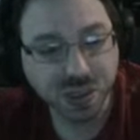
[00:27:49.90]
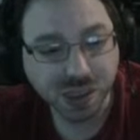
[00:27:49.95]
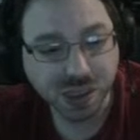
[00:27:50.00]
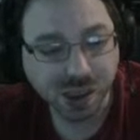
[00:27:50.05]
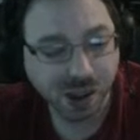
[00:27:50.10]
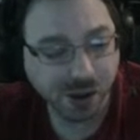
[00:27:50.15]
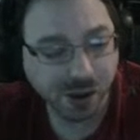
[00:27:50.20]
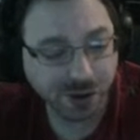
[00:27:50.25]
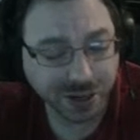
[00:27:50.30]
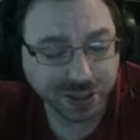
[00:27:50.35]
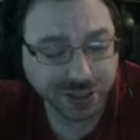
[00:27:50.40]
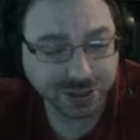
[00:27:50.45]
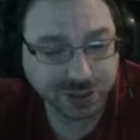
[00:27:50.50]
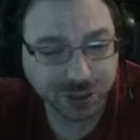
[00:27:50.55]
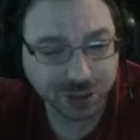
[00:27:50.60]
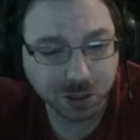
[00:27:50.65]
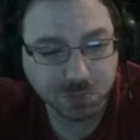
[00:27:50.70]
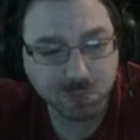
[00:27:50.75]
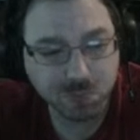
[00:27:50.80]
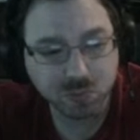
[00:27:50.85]
Alright,
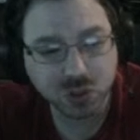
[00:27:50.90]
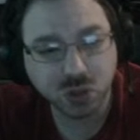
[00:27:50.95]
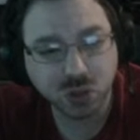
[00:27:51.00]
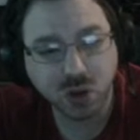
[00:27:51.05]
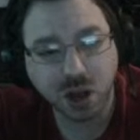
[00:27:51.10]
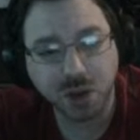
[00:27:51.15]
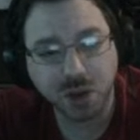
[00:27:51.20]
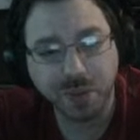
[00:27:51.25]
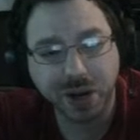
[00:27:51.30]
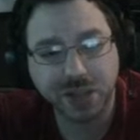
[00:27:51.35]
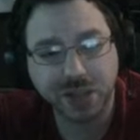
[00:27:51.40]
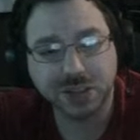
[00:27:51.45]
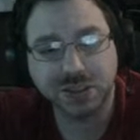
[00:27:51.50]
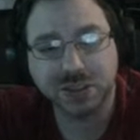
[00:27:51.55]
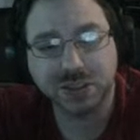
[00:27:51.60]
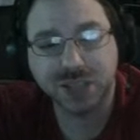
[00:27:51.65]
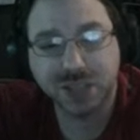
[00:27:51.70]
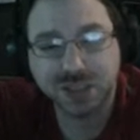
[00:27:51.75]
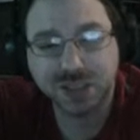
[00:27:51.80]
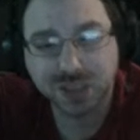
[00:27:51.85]
so 2 automatic
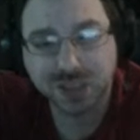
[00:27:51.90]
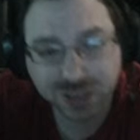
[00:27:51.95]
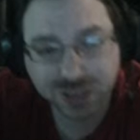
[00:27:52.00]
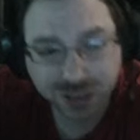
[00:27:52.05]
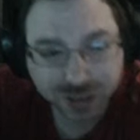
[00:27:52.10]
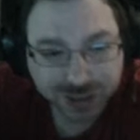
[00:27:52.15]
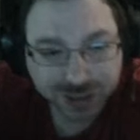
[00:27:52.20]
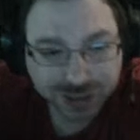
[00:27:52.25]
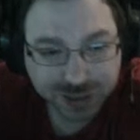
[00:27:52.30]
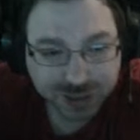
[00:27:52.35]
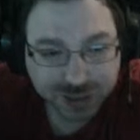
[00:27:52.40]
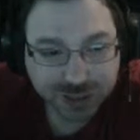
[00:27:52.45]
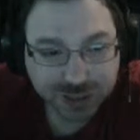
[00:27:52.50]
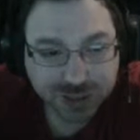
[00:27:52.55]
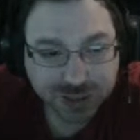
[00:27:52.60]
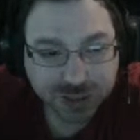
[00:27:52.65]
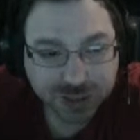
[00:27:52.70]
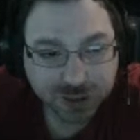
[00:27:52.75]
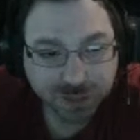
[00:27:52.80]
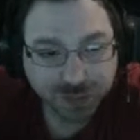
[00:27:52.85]
successes.
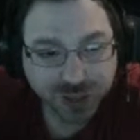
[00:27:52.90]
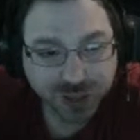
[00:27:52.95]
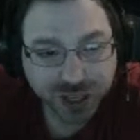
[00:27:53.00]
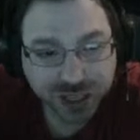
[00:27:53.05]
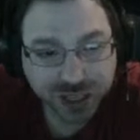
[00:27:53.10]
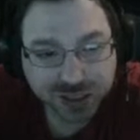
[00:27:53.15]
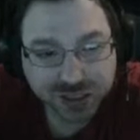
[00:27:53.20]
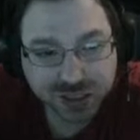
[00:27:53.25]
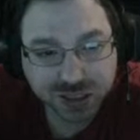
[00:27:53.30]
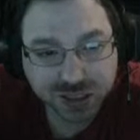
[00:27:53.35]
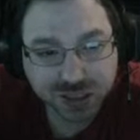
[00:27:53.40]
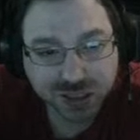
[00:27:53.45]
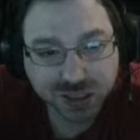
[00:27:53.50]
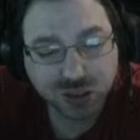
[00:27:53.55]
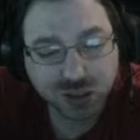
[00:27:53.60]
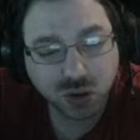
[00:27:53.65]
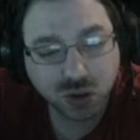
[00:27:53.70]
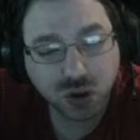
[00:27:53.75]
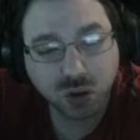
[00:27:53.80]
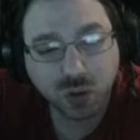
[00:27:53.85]
Hits the
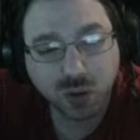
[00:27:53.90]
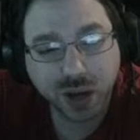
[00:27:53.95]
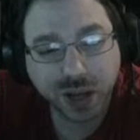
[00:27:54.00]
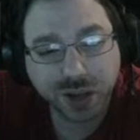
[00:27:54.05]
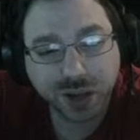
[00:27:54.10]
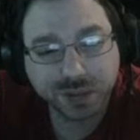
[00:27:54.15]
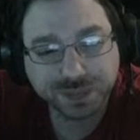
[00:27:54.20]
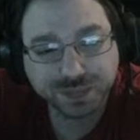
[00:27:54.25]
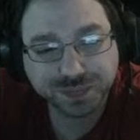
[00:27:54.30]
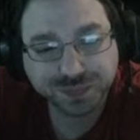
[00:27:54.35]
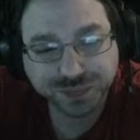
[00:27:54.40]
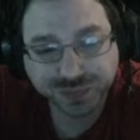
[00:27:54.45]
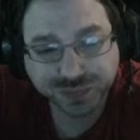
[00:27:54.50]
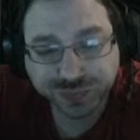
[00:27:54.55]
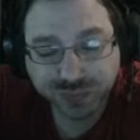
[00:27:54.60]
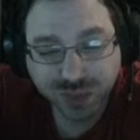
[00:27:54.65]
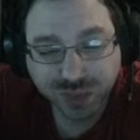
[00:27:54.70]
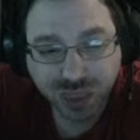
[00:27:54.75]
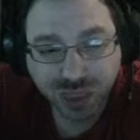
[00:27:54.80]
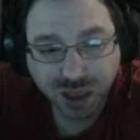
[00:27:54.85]
doorway.
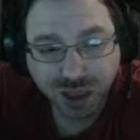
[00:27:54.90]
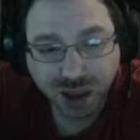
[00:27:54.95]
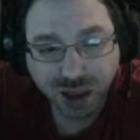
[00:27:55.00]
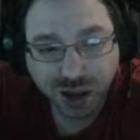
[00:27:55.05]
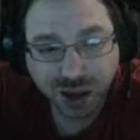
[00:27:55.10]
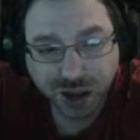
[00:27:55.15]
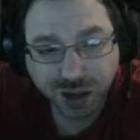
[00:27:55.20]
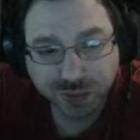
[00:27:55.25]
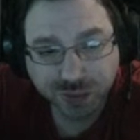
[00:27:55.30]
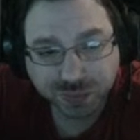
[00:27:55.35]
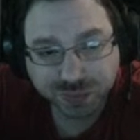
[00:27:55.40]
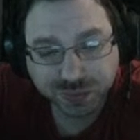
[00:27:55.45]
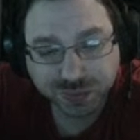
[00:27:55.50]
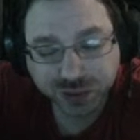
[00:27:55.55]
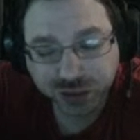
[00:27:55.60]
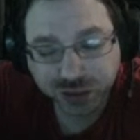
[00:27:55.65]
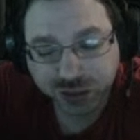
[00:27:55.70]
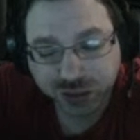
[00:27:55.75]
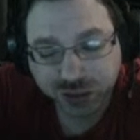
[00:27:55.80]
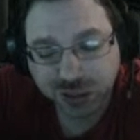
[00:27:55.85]

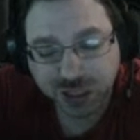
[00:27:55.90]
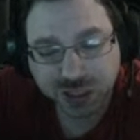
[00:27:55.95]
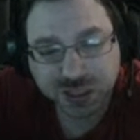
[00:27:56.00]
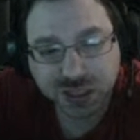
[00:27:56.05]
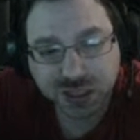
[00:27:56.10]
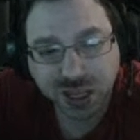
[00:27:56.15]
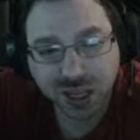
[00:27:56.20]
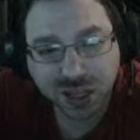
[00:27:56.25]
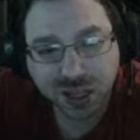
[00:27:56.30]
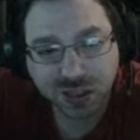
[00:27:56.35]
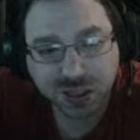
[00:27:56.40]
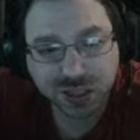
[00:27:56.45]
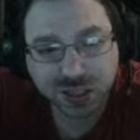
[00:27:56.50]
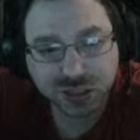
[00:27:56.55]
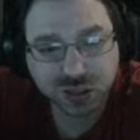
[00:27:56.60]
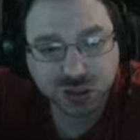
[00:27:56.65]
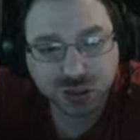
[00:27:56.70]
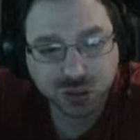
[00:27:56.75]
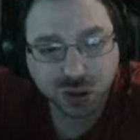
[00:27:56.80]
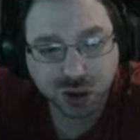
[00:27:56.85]
Just gonna say these
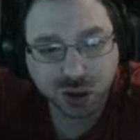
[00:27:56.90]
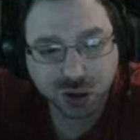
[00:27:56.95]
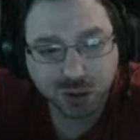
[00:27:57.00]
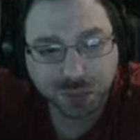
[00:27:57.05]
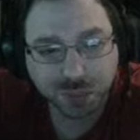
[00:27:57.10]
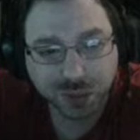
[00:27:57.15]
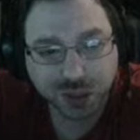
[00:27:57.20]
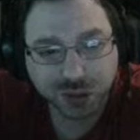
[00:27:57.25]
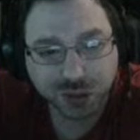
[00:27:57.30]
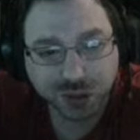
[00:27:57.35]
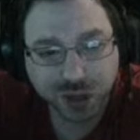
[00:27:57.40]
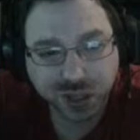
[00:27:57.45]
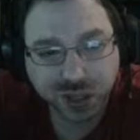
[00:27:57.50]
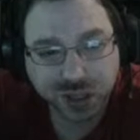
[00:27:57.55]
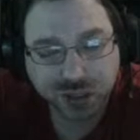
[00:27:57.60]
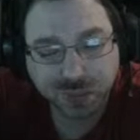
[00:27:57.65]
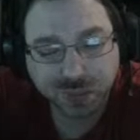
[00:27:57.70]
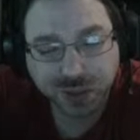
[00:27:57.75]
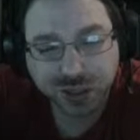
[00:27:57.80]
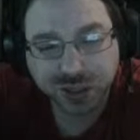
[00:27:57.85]
2 are
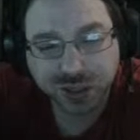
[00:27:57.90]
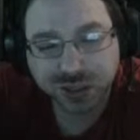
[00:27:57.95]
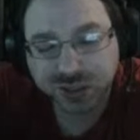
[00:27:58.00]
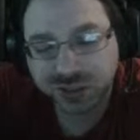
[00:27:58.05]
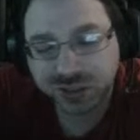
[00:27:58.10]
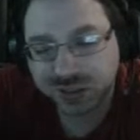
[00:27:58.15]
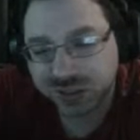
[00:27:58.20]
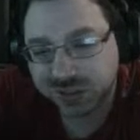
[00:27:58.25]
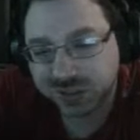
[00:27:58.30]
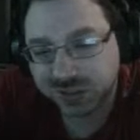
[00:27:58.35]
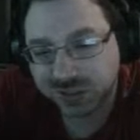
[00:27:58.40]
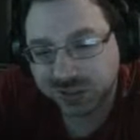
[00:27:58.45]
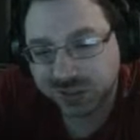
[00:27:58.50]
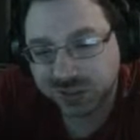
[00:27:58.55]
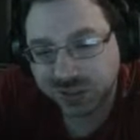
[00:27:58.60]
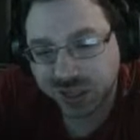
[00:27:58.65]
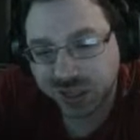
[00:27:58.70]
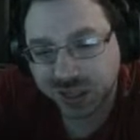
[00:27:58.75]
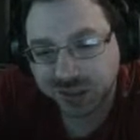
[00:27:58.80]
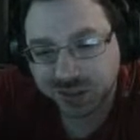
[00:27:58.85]
obliterated because
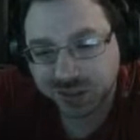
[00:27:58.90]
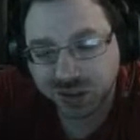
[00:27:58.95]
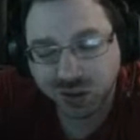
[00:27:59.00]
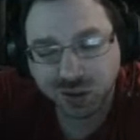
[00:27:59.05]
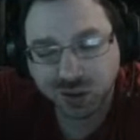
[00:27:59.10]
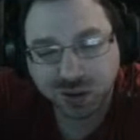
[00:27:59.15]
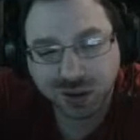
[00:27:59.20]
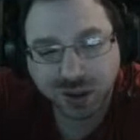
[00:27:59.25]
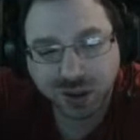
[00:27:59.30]
they don't.